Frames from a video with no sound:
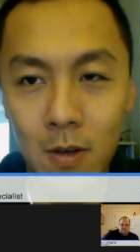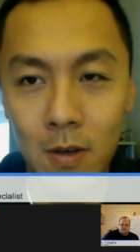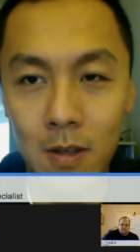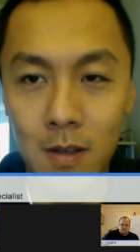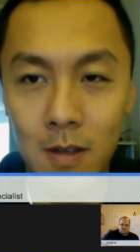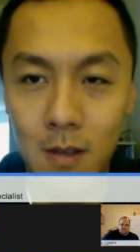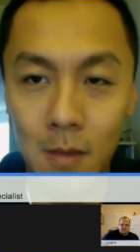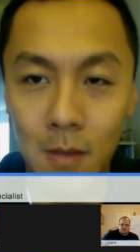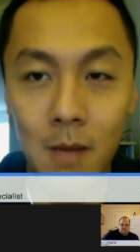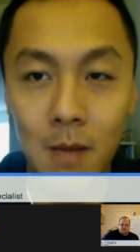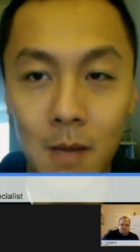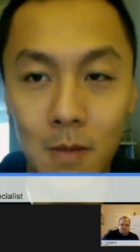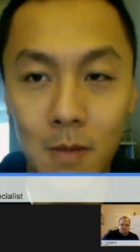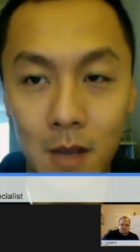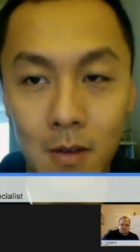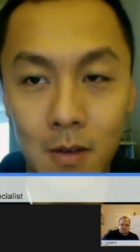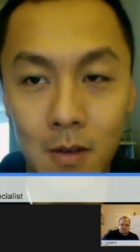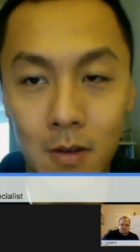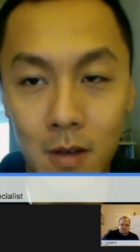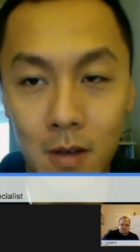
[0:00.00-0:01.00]
because sometimes,
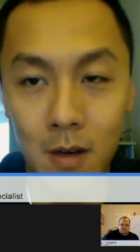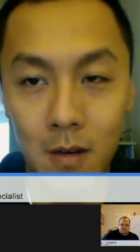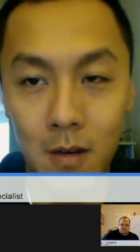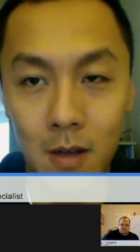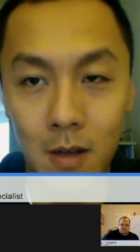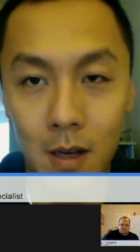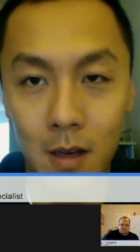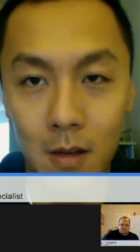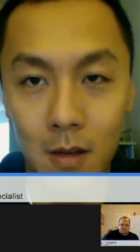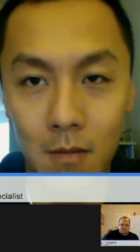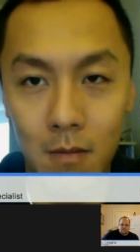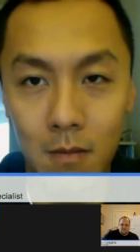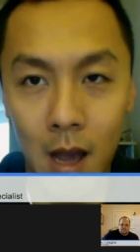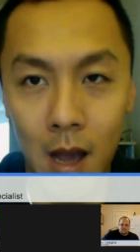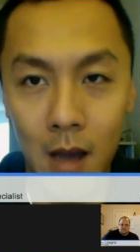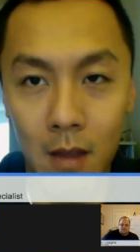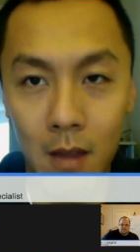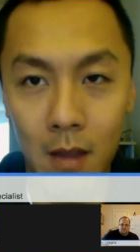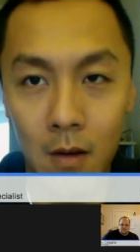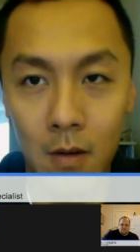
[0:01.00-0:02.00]
as you know, like
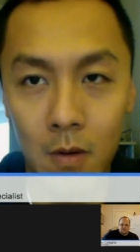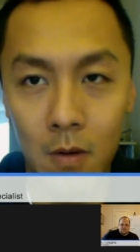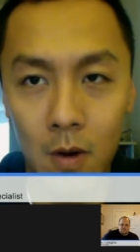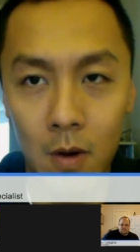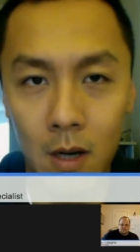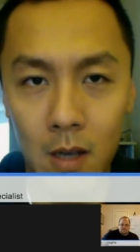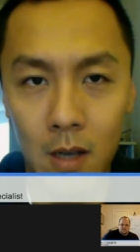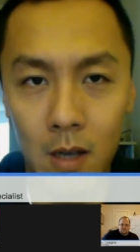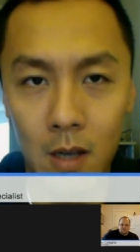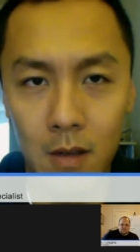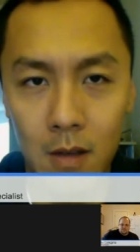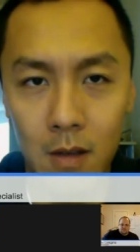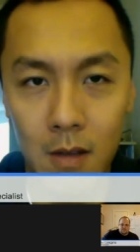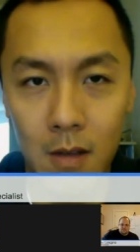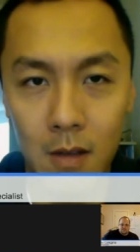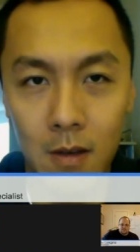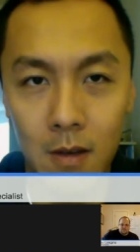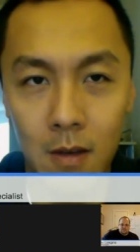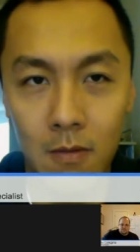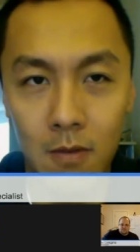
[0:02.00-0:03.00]
hackathon organizers like
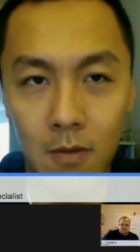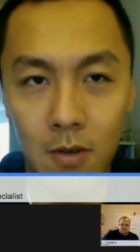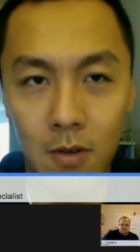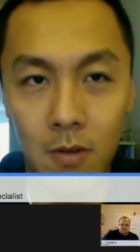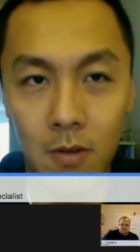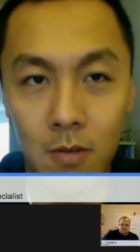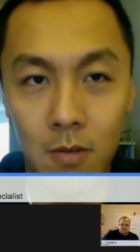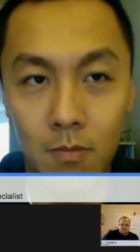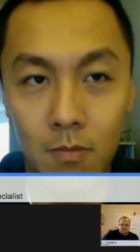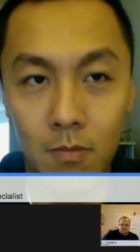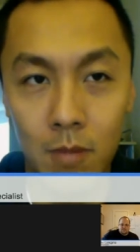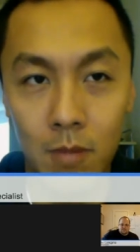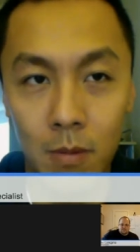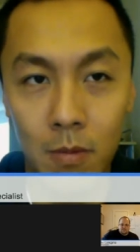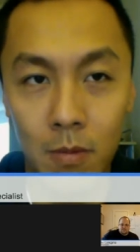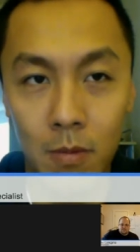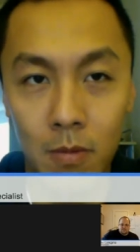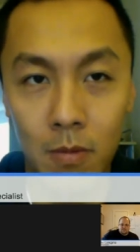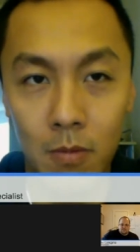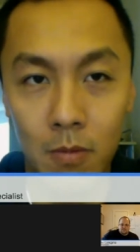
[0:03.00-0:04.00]
to give just the
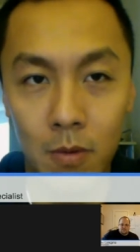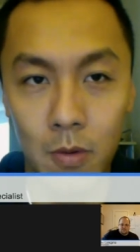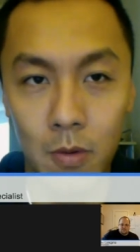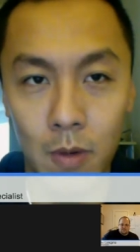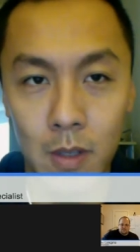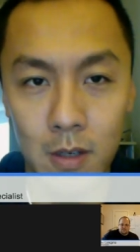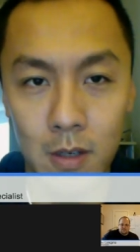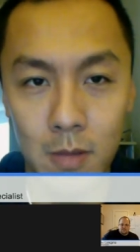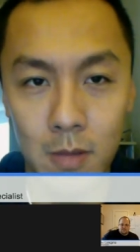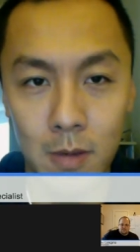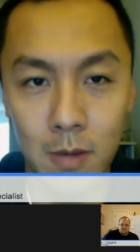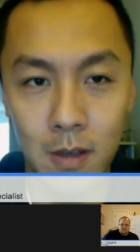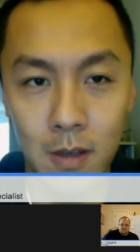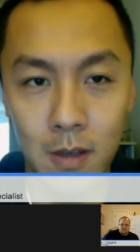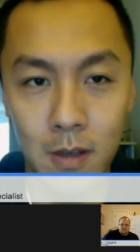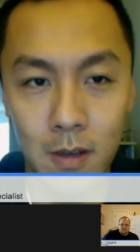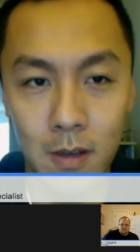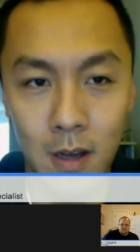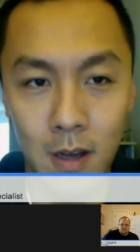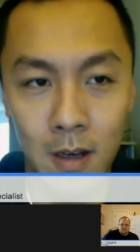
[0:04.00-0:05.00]
people to win just because
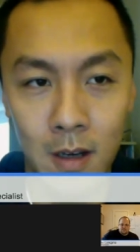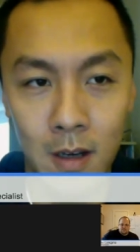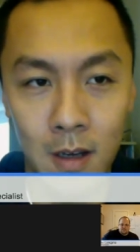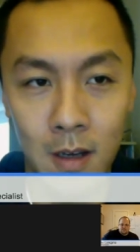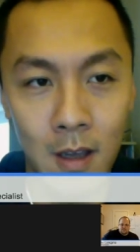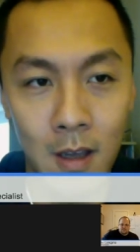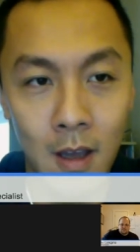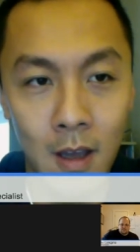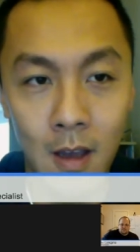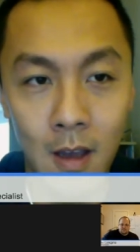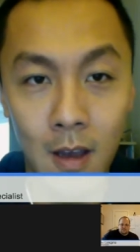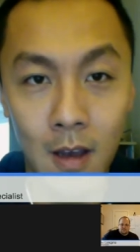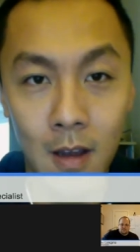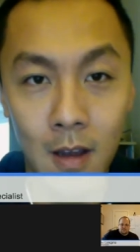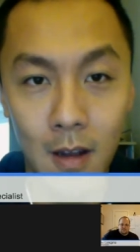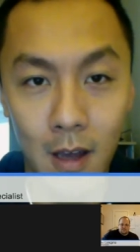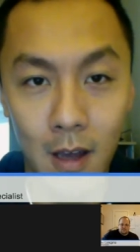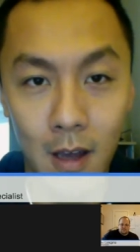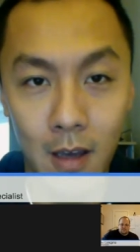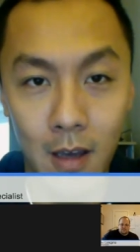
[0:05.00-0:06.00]
they're young.
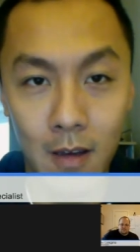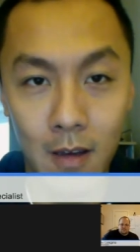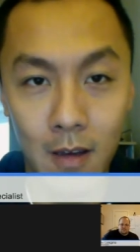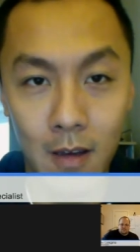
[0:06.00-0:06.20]
Like